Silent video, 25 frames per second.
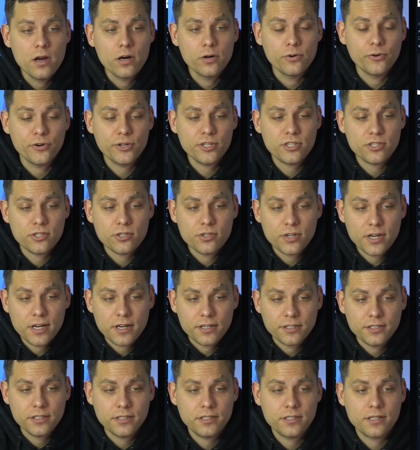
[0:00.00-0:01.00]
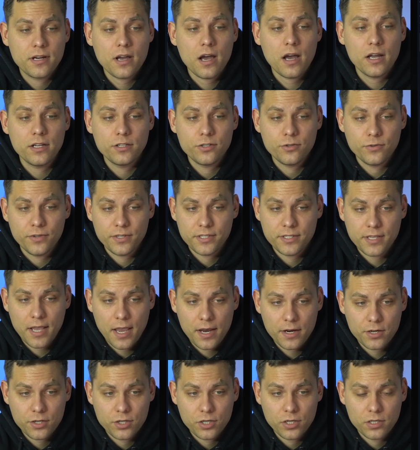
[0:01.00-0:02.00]
Restricted Country
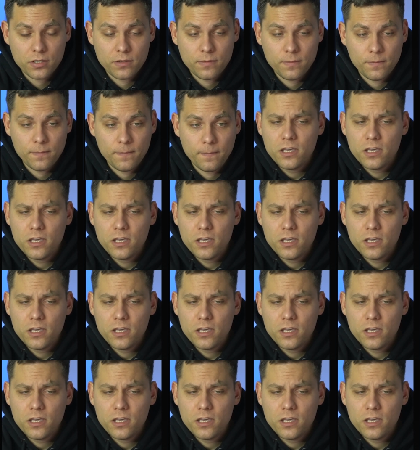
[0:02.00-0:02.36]
section.